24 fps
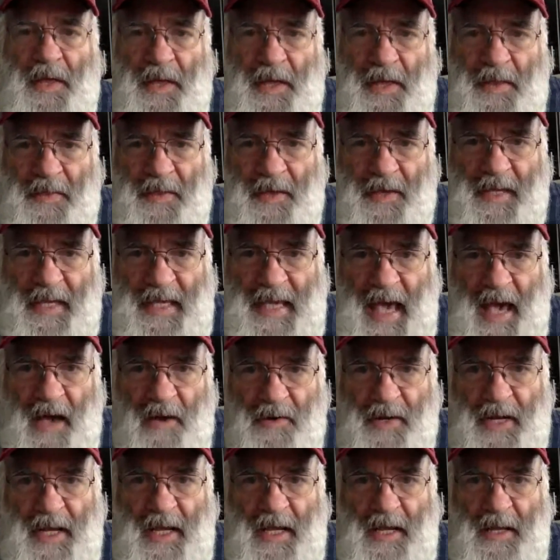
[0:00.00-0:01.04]
the
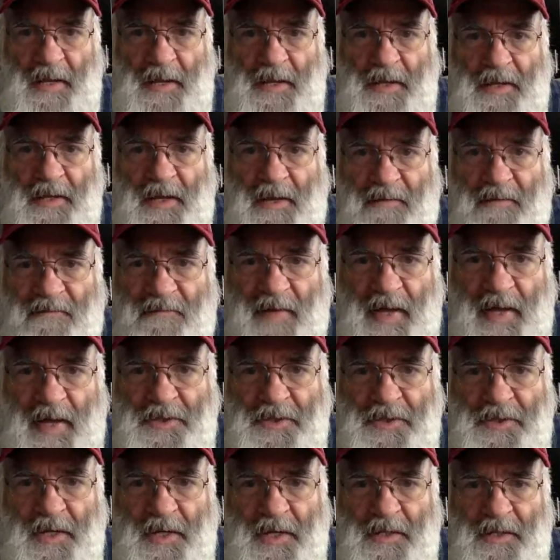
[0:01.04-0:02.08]
county
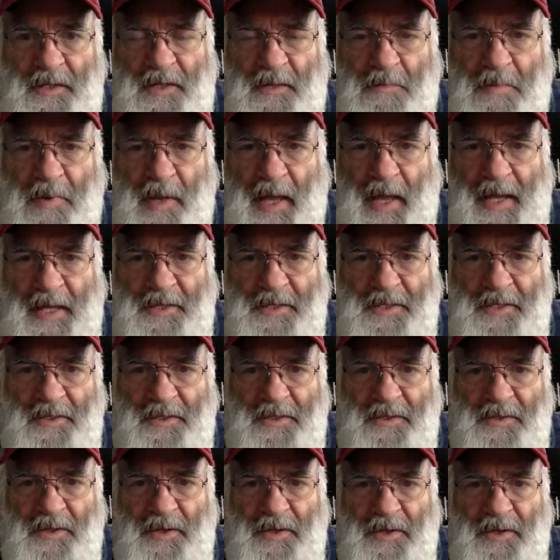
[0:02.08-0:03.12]
convention is the
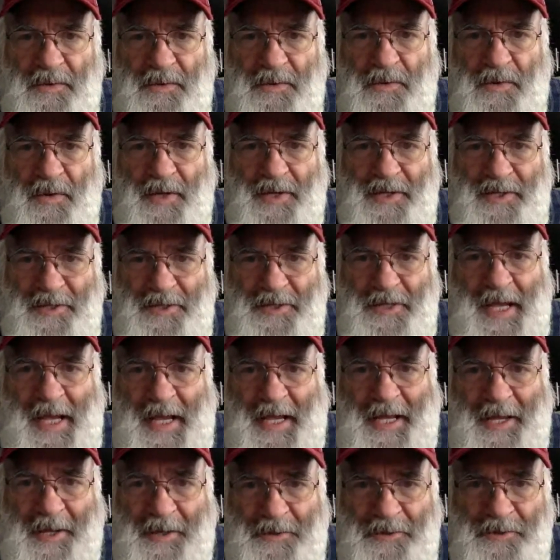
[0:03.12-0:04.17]
place to
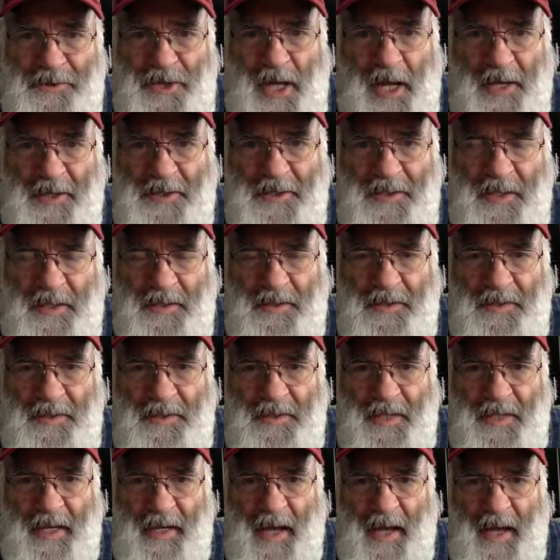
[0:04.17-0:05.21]
seek justice.
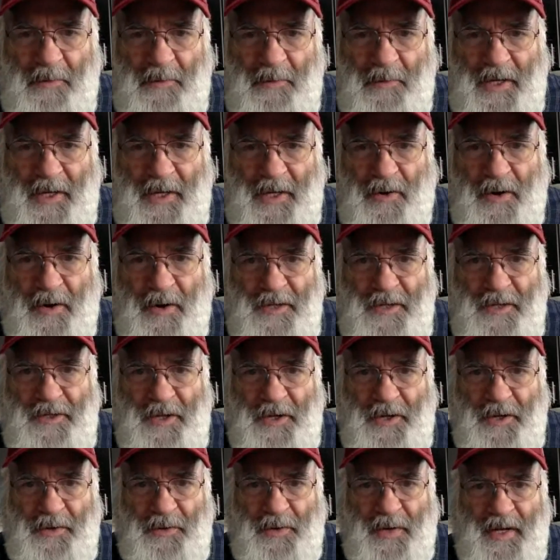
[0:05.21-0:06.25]
And I would encourage you
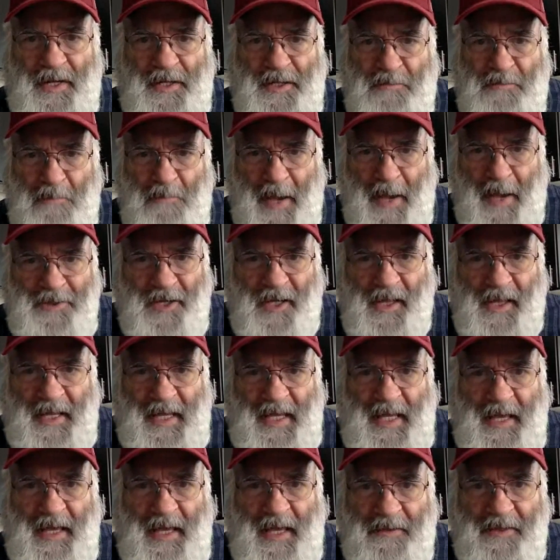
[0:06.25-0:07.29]
to do it,
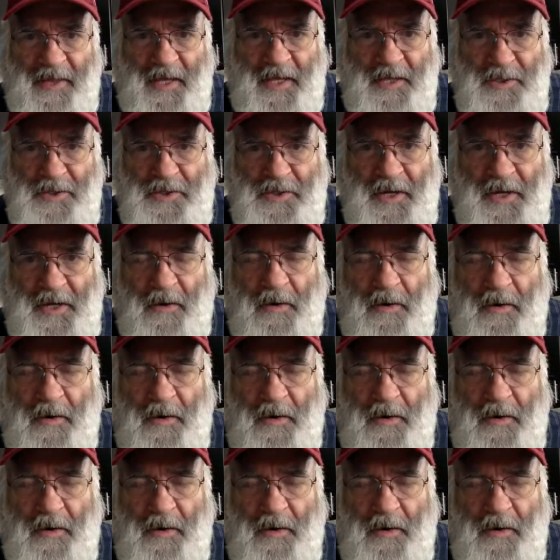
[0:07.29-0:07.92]
especially this year.